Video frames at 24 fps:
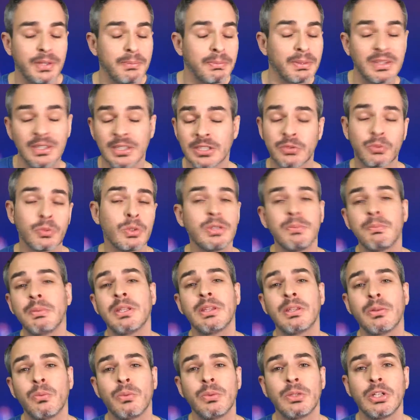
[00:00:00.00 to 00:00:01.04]
but this wouldn't be
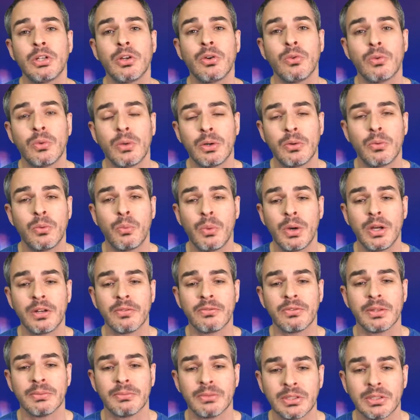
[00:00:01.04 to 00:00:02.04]
the, you know, one of them.